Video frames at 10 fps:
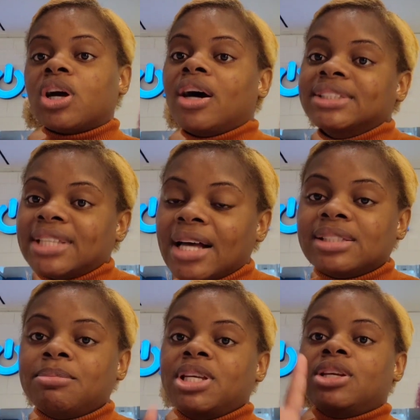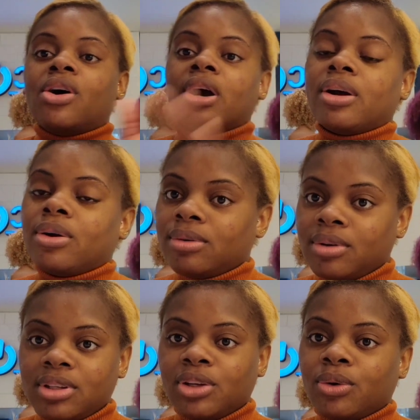contact me or
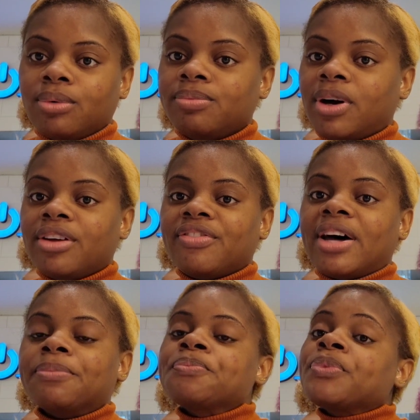all of that.